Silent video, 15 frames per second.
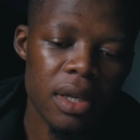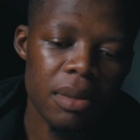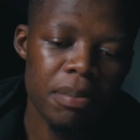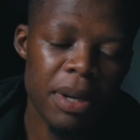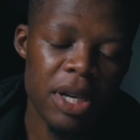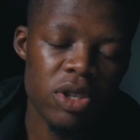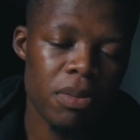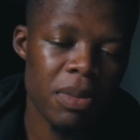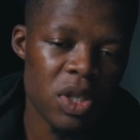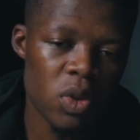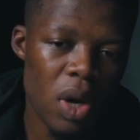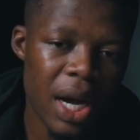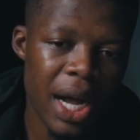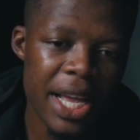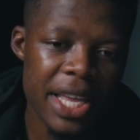Patrick
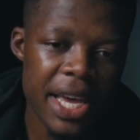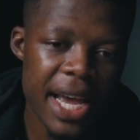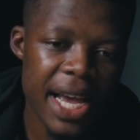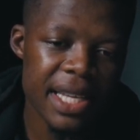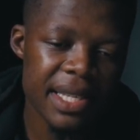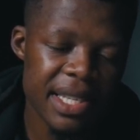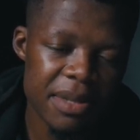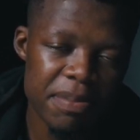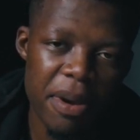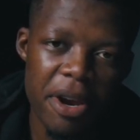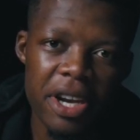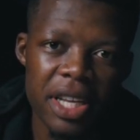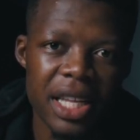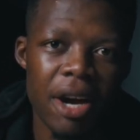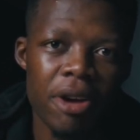Maswanganye as he's
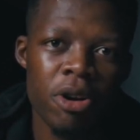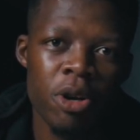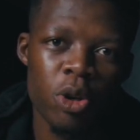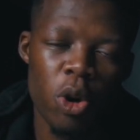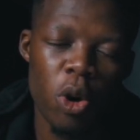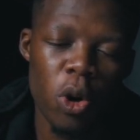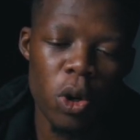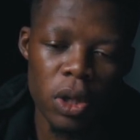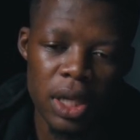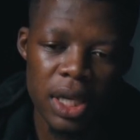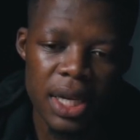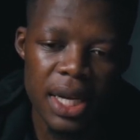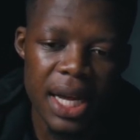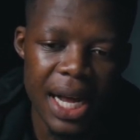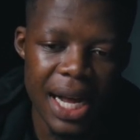bearing down on goal
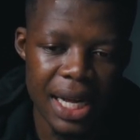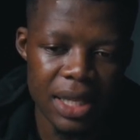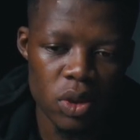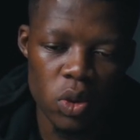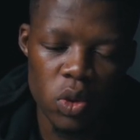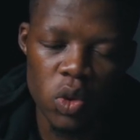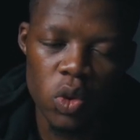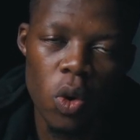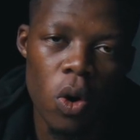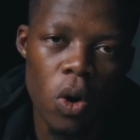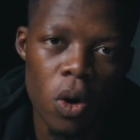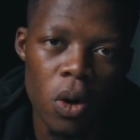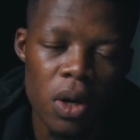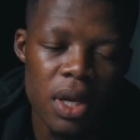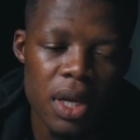to
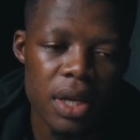score.